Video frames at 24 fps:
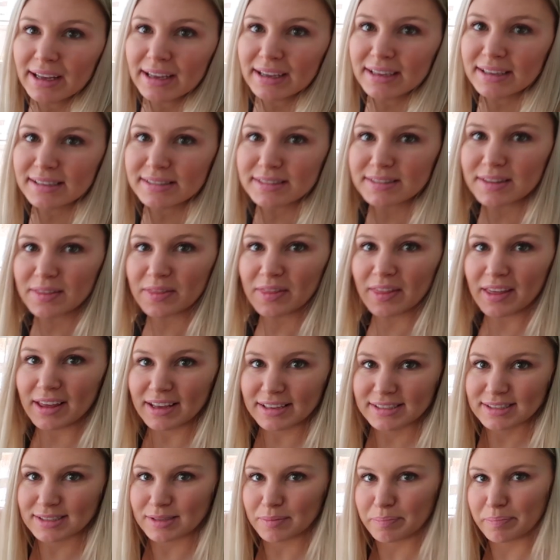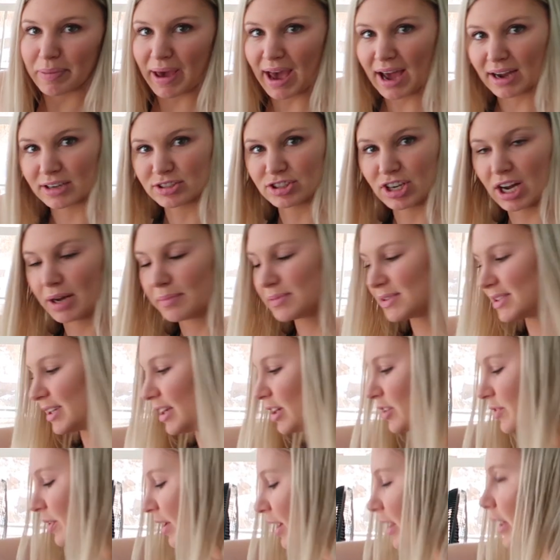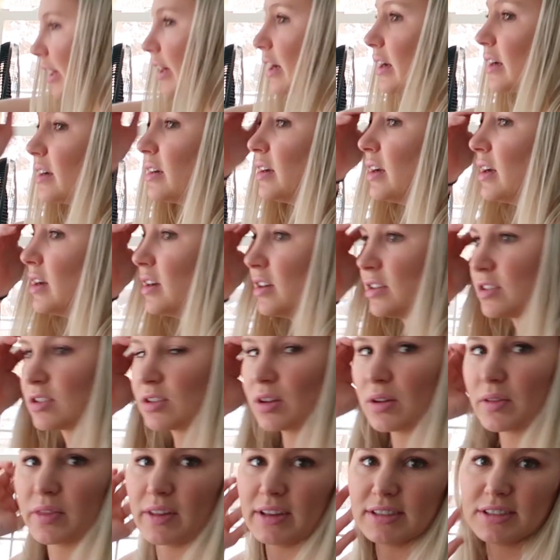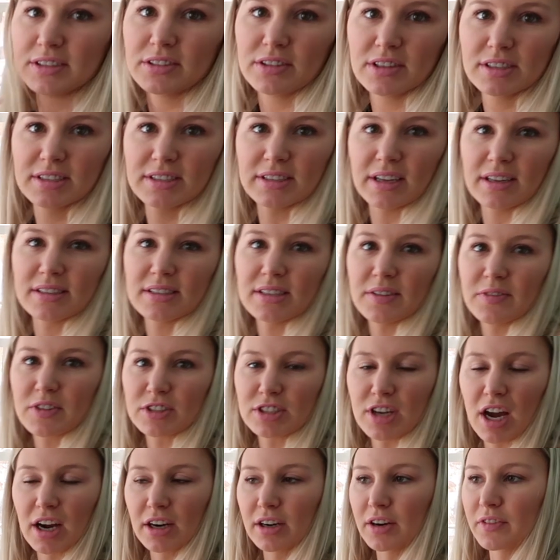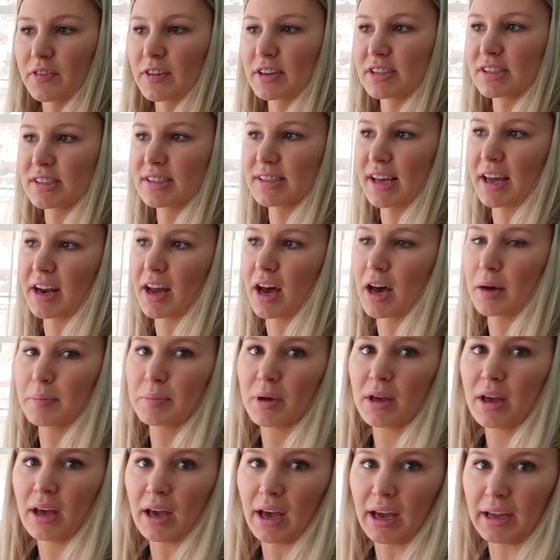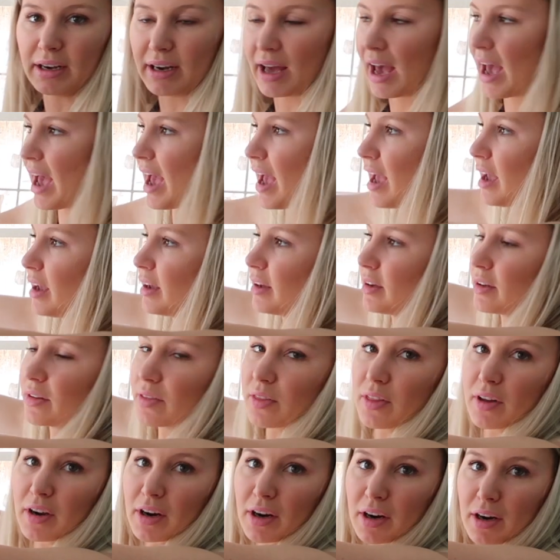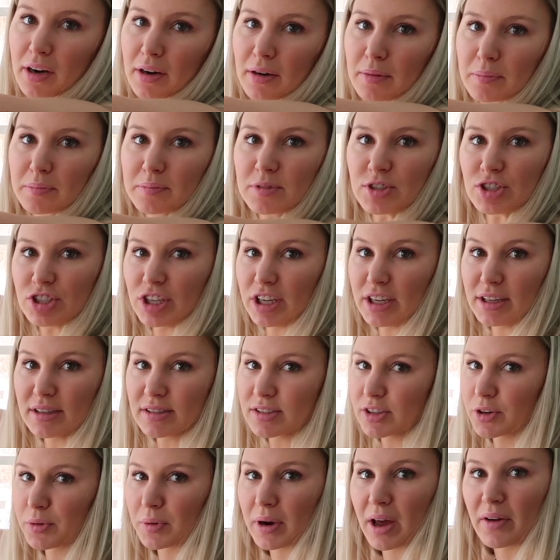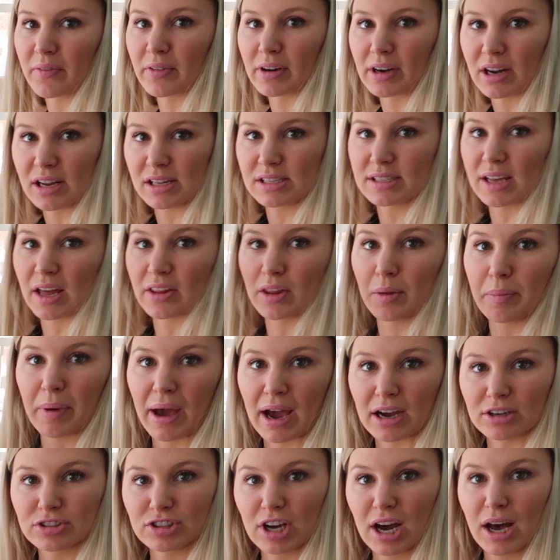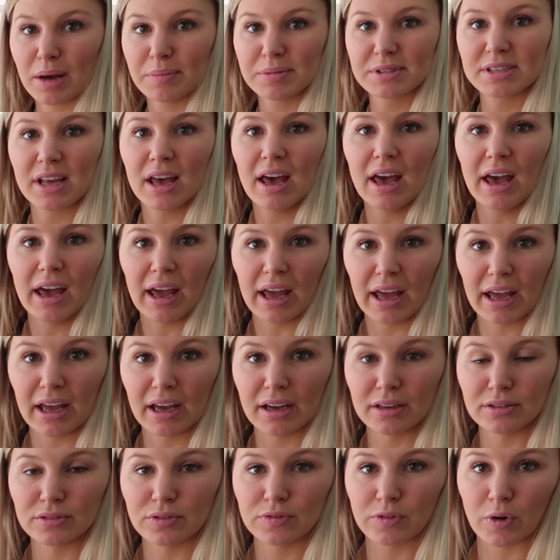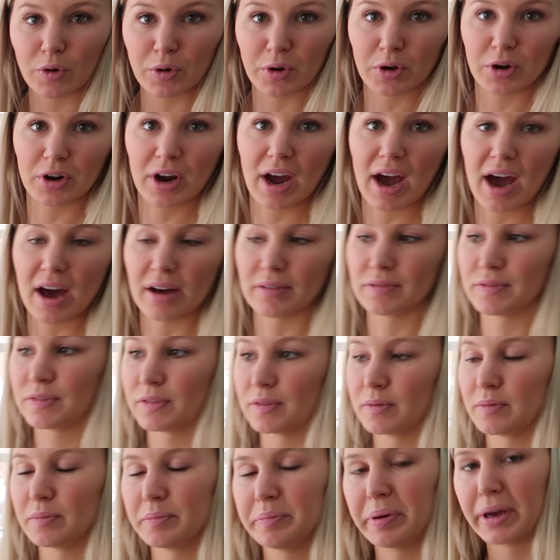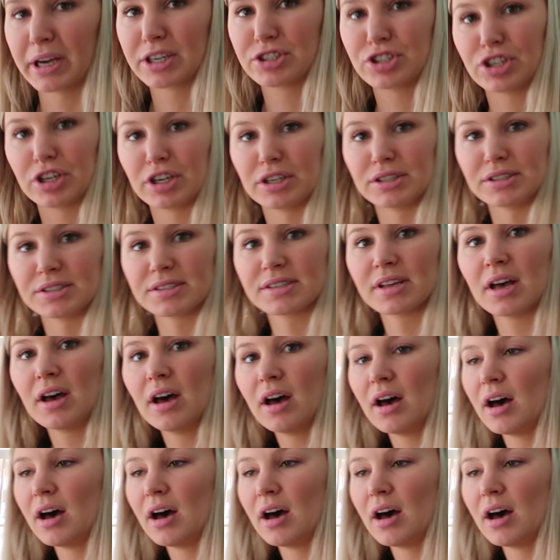is this backdrop stand right here. So these are the stands that photographers set up and hang their sheets or whatever it is on the backdrops and photograph pictures.